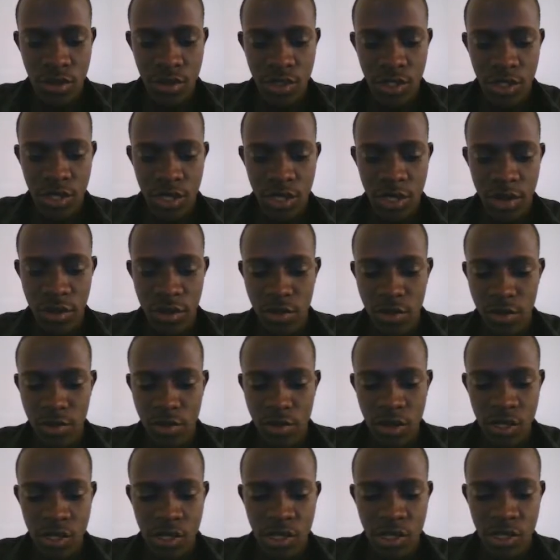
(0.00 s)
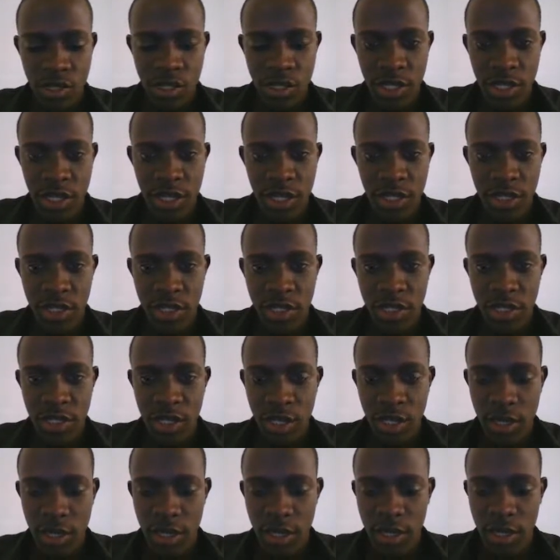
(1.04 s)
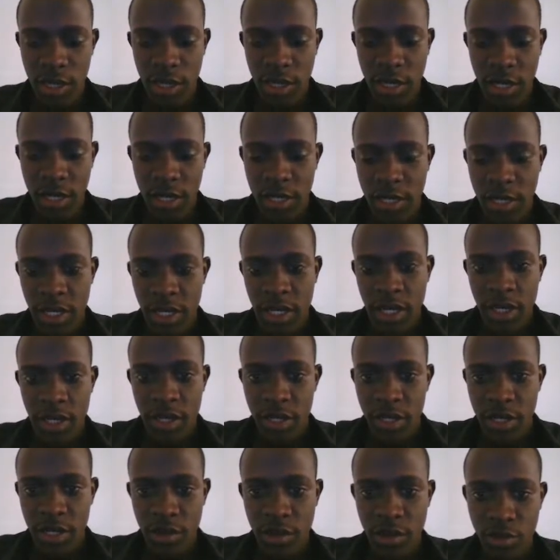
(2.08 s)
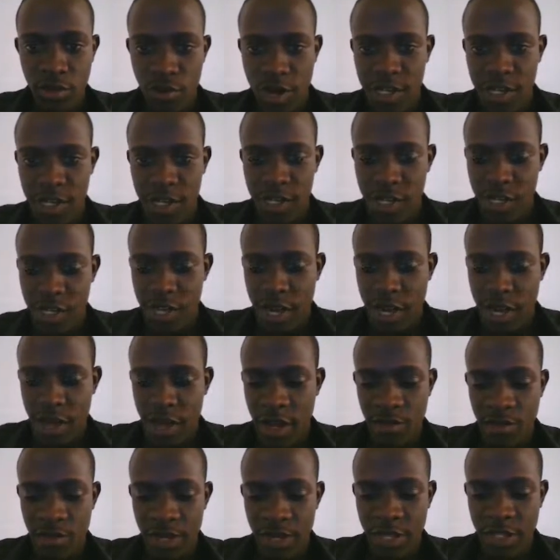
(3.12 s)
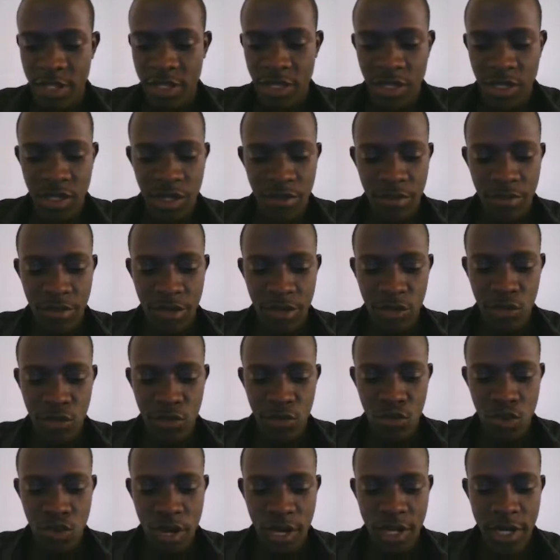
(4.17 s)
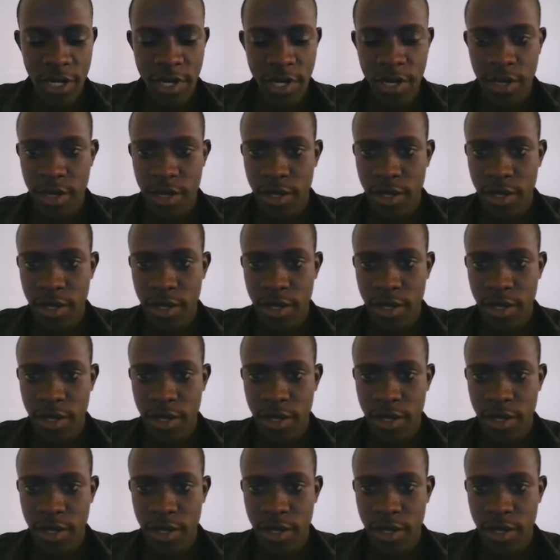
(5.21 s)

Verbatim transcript: say register and then right in here I'll pass in the password